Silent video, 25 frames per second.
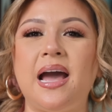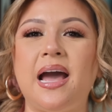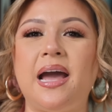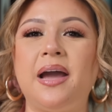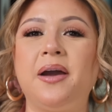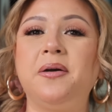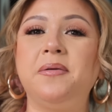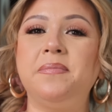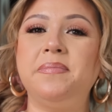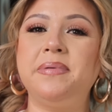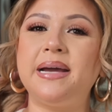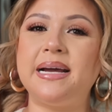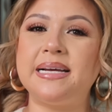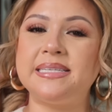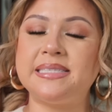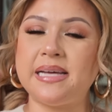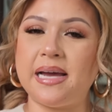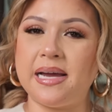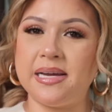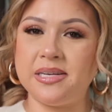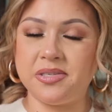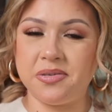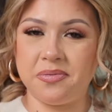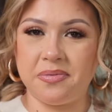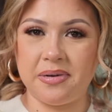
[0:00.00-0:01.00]
I hope you guys
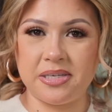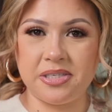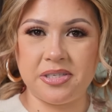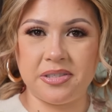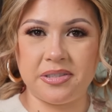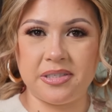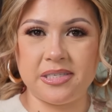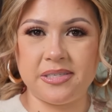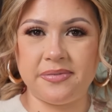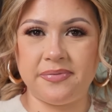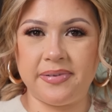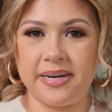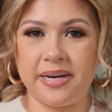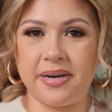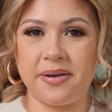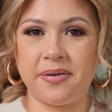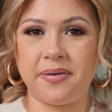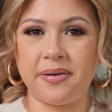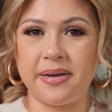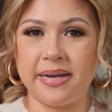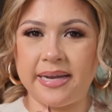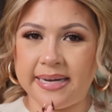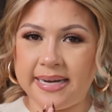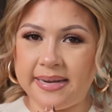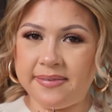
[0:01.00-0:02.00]
enjoyed watching this
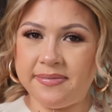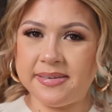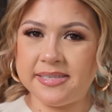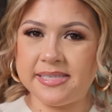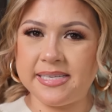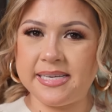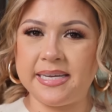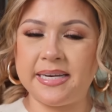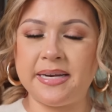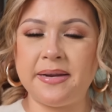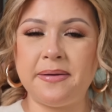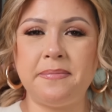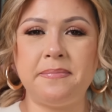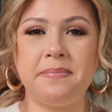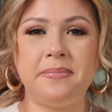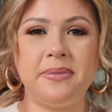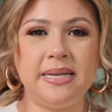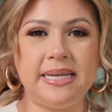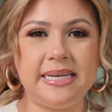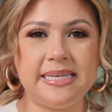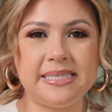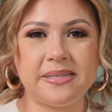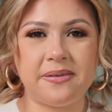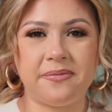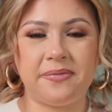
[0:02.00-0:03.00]
video, and if you did,
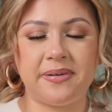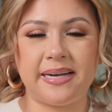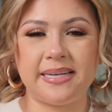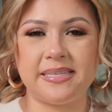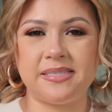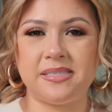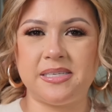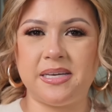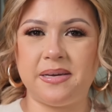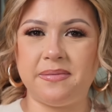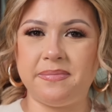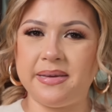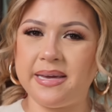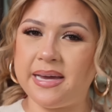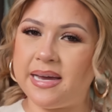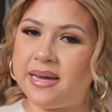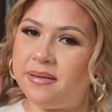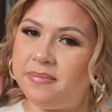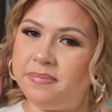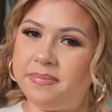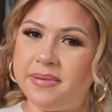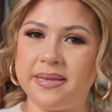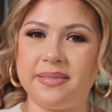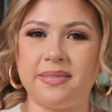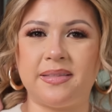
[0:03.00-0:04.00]
please don't forget to give me
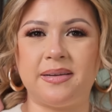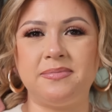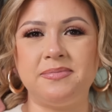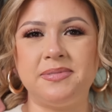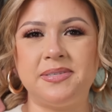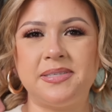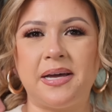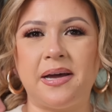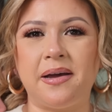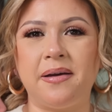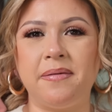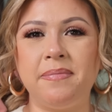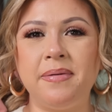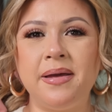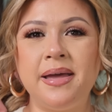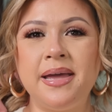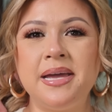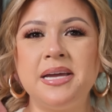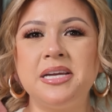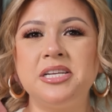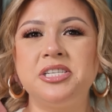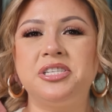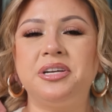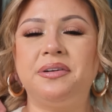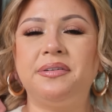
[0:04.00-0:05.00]
a big thumbs up,
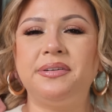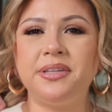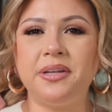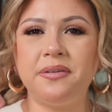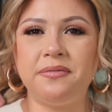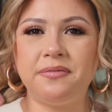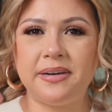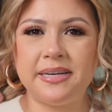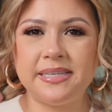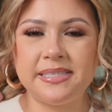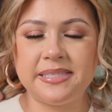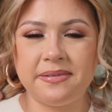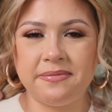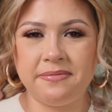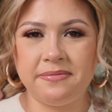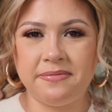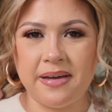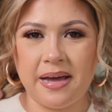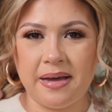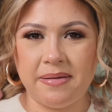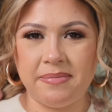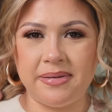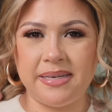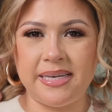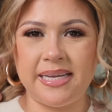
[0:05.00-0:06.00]
share with your friends and
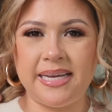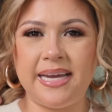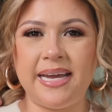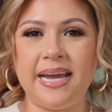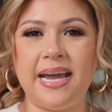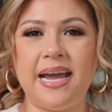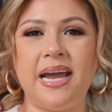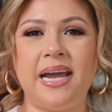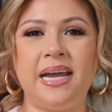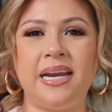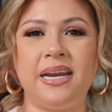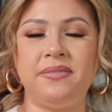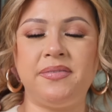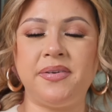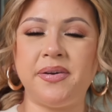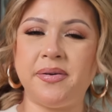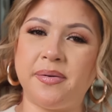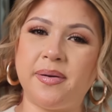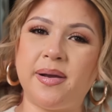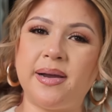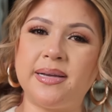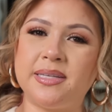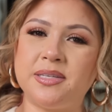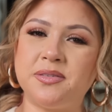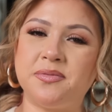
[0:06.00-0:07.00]
family, and if you
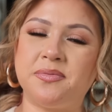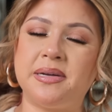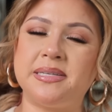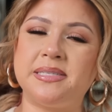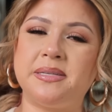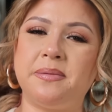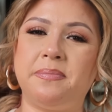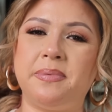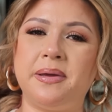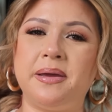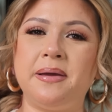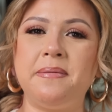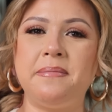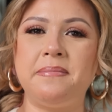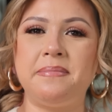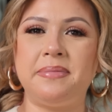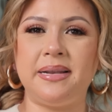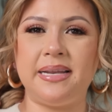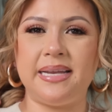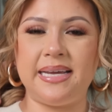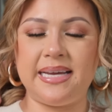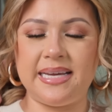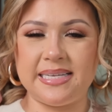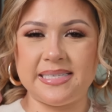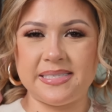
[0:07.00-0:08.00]
agree with this recipe,
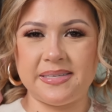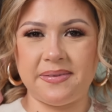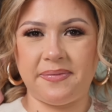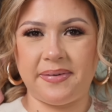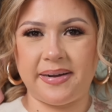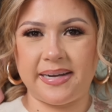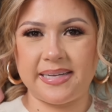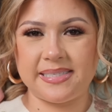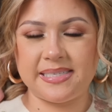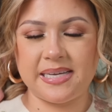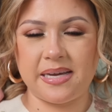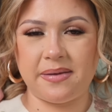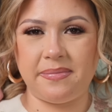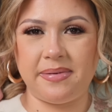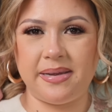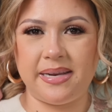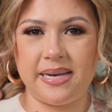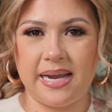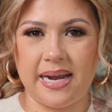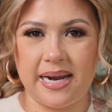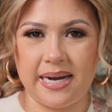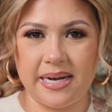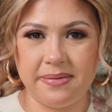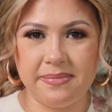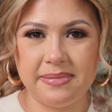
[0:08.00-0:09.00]
please don't forget to tag me in
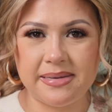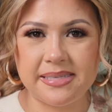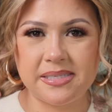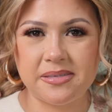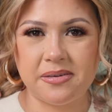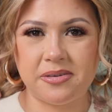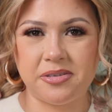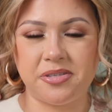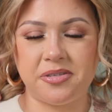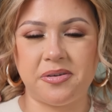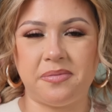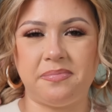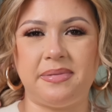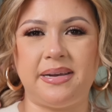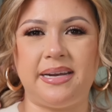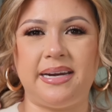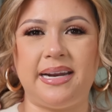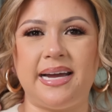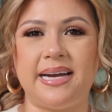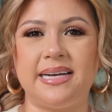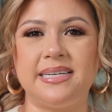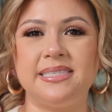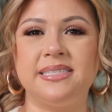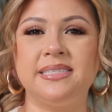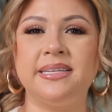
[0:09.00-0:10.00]
any of my social
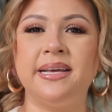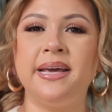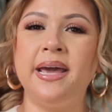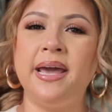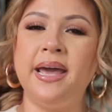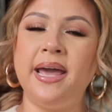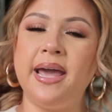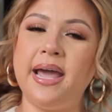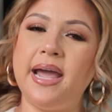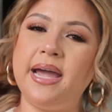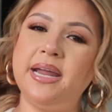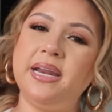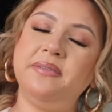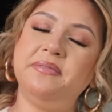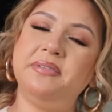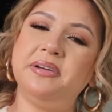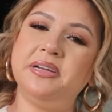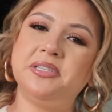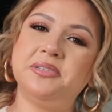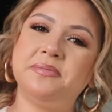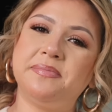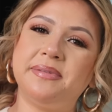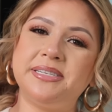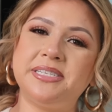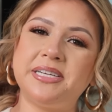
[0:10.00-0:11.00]
medias, and if you're
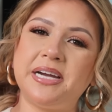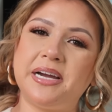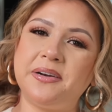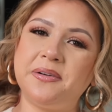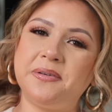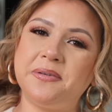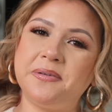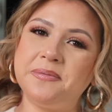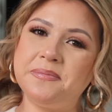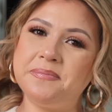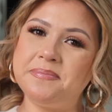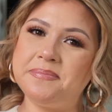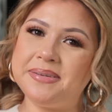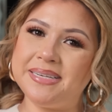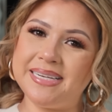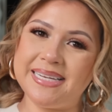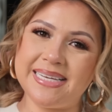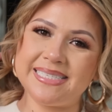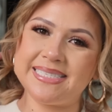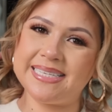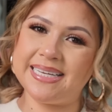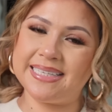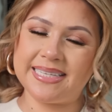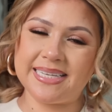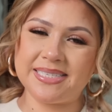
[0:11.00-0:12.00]
new to my channel,
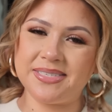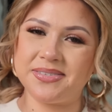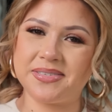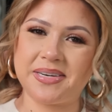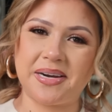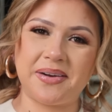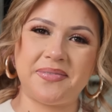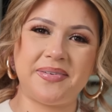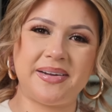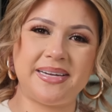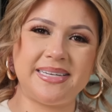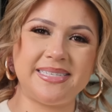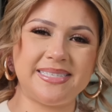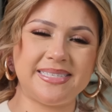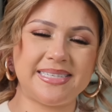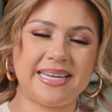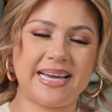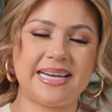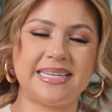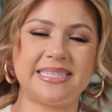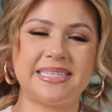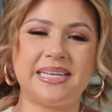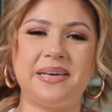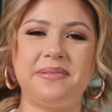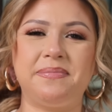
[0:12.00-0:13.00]
please hit the subscribe button so
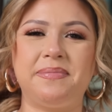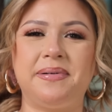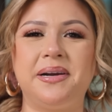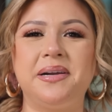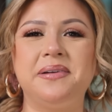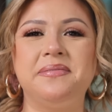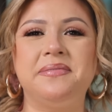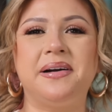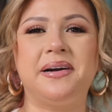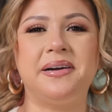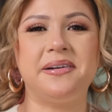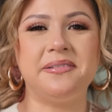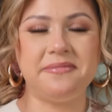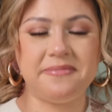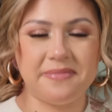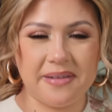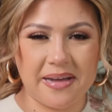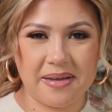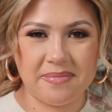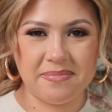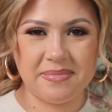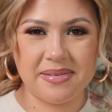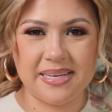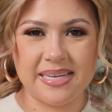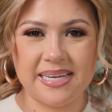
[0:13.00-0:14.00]
you guys keep part of our
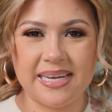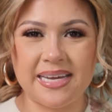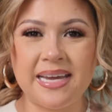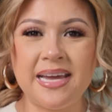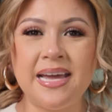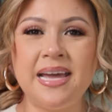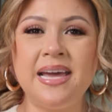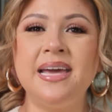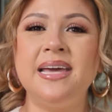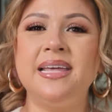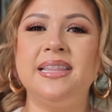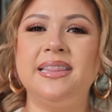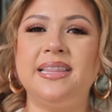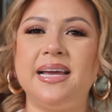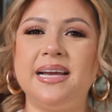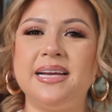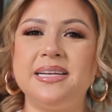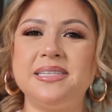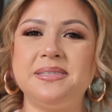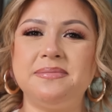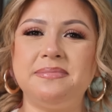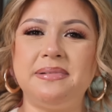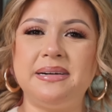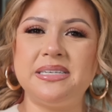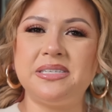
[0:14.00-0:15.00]
family. Thank
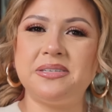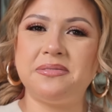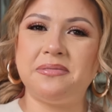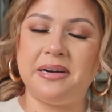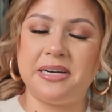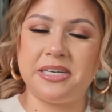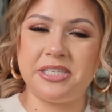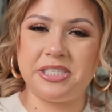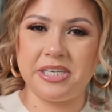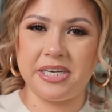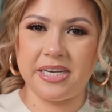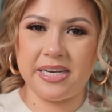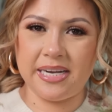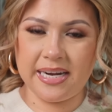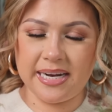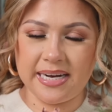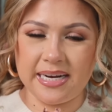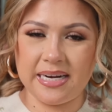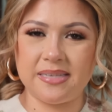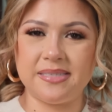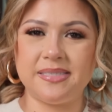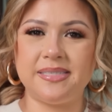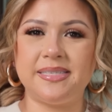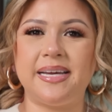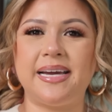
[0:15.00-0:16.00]
you so much for watching,
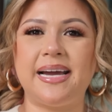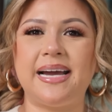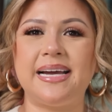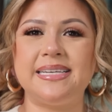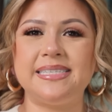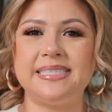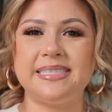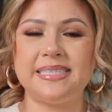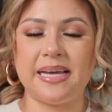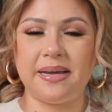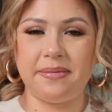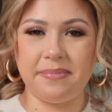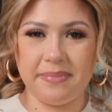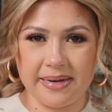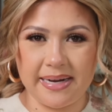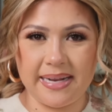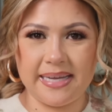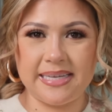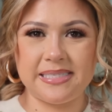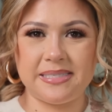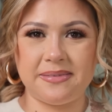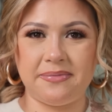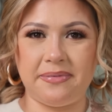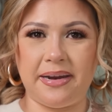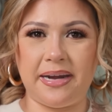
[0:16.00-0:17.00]
and I'll see you guys on my
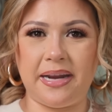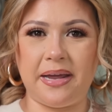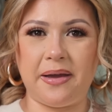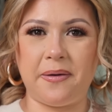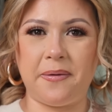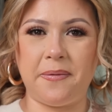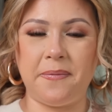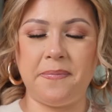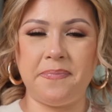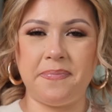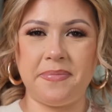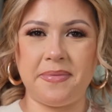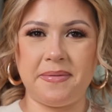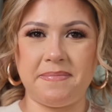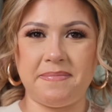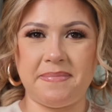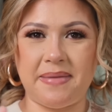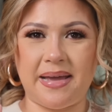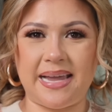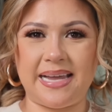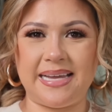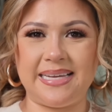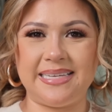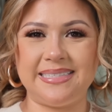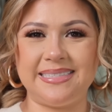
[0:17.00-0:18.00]
next video.
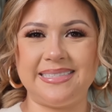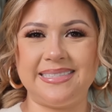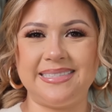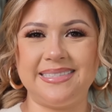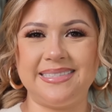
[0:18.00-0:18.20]
Bye.